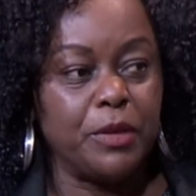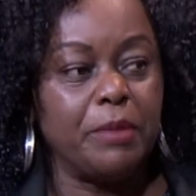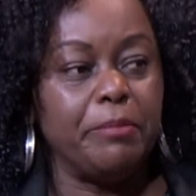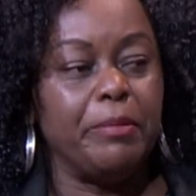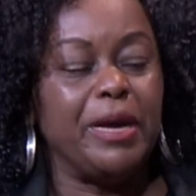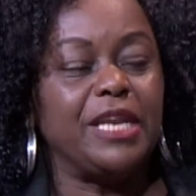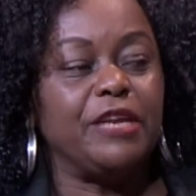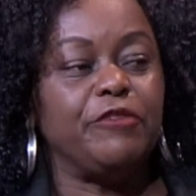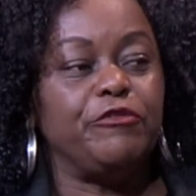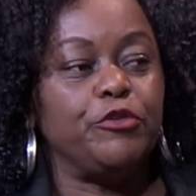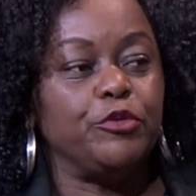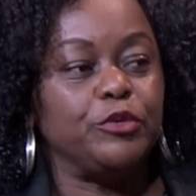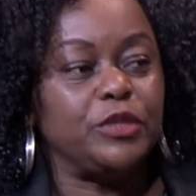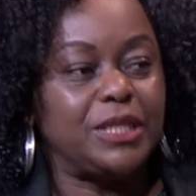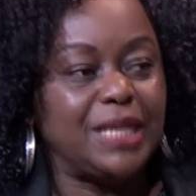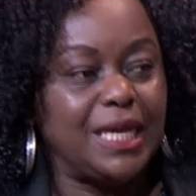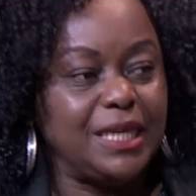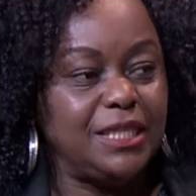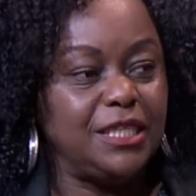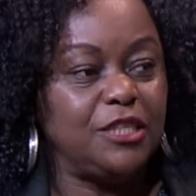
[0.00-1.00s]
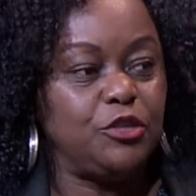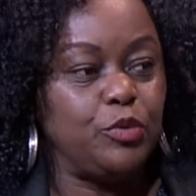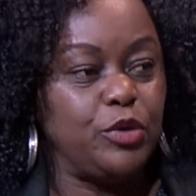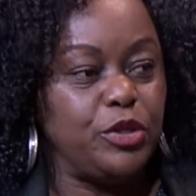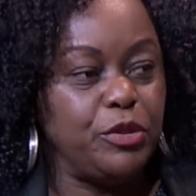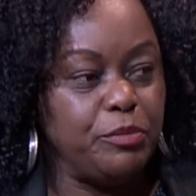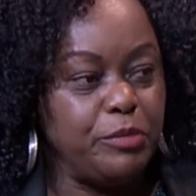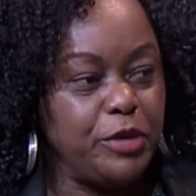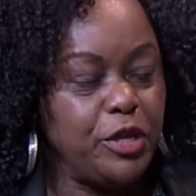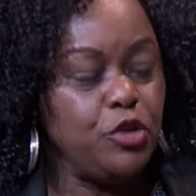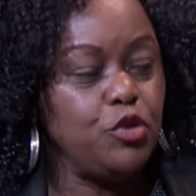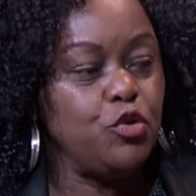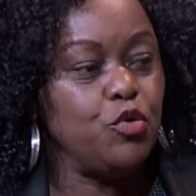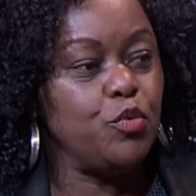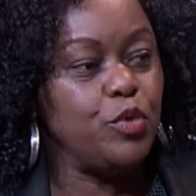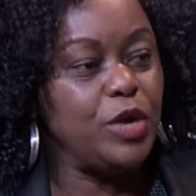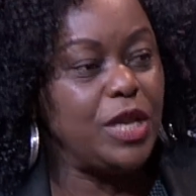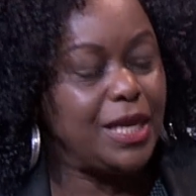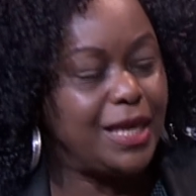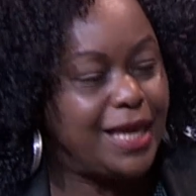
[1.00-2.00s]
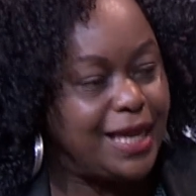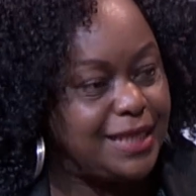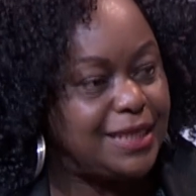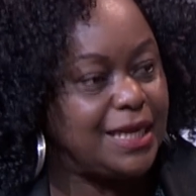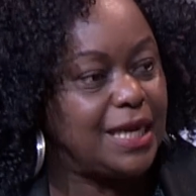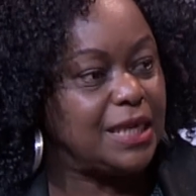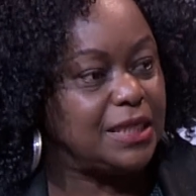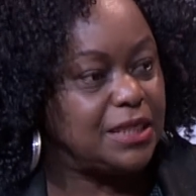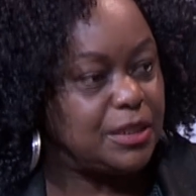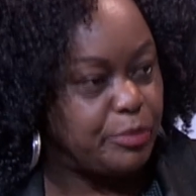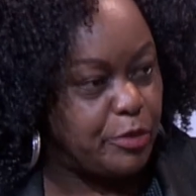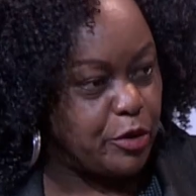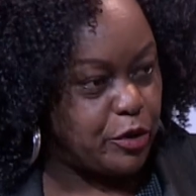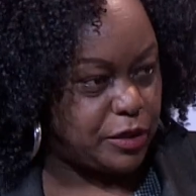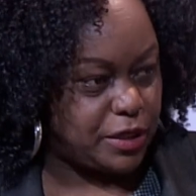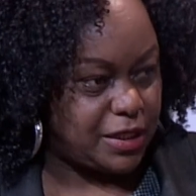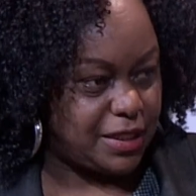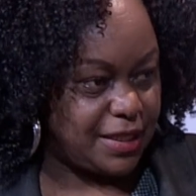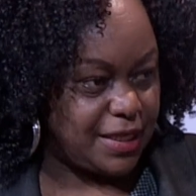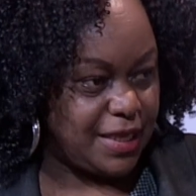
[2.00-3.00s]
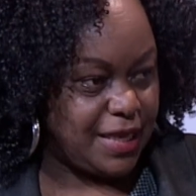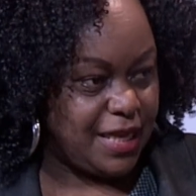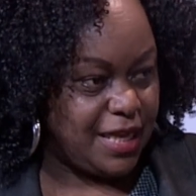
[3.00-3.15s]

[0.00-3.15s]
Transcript: But if you start it with me, you will get a response.